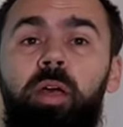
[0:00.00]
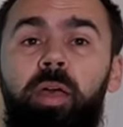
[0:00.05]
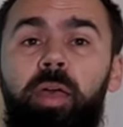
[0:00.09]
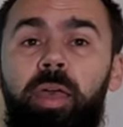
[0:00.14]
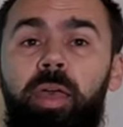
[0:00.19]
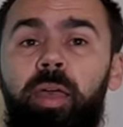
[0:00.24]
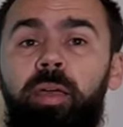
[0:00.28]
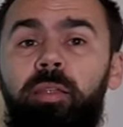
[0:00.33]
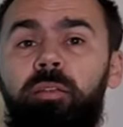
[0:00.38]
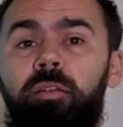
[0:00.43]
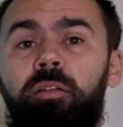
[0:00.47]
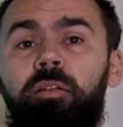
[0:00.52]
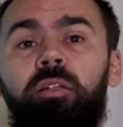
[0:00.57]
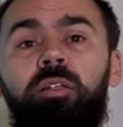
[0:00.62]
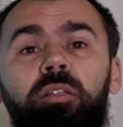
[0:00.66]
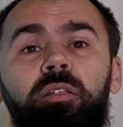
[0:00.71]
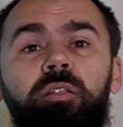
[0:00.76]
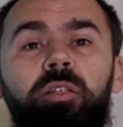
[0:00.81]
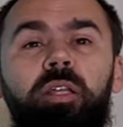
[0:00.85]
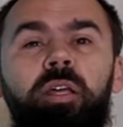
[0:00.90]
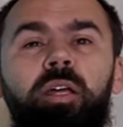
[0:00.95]
and
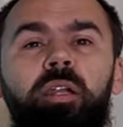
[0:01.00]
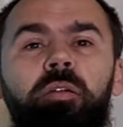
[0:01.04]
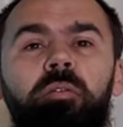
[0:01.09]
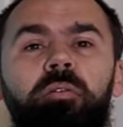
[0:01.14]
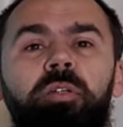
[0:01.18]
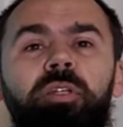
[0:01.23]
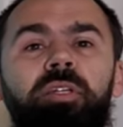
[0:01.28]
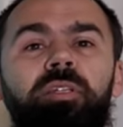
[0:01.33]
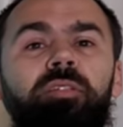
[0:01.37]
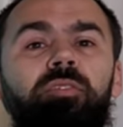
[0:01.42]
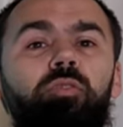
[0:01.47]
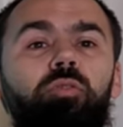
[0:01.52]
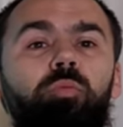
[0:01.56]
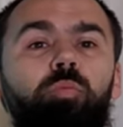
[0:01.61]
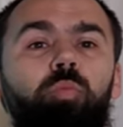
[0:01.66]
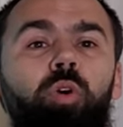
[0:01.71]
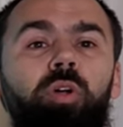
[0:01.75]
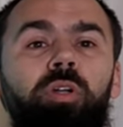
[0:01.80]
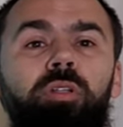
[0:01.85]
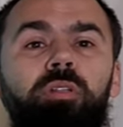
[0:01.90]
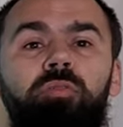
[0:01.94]
there is
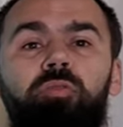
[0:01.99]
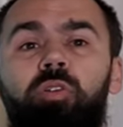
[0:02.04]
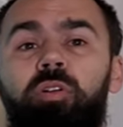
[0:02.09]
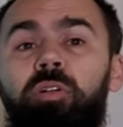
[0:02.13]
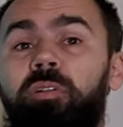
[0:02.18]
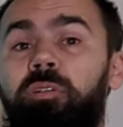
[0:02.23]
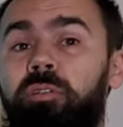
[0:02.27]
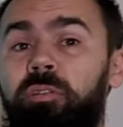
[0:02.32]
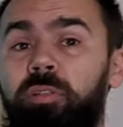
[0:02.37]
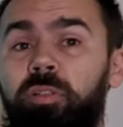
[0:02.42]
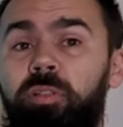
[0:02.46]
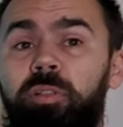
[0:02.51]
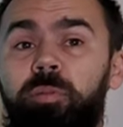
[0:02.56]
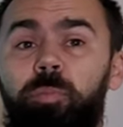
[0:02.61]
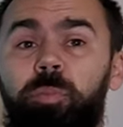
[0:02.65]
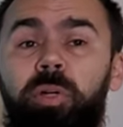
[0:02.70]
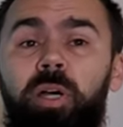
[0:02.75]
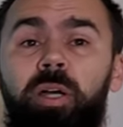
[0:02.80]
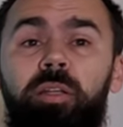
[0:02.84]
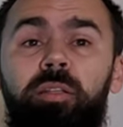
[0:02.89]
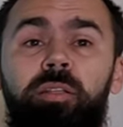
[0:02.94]
support for
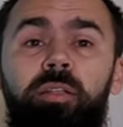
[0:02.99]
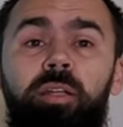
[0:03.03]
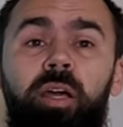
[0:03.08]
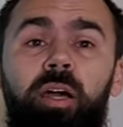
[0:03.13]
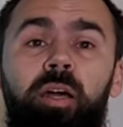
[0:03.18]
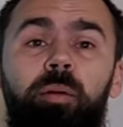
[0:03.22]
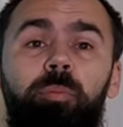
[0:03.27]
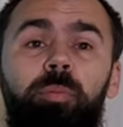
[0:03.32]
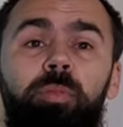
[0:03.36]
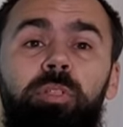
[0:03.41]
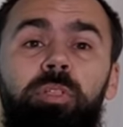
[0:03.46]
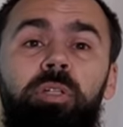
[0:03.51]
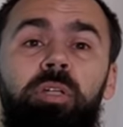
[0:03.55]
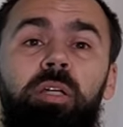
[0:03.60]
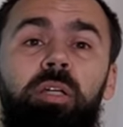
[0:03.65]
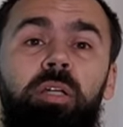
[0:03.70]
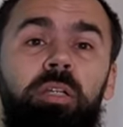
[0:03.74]
third-party apps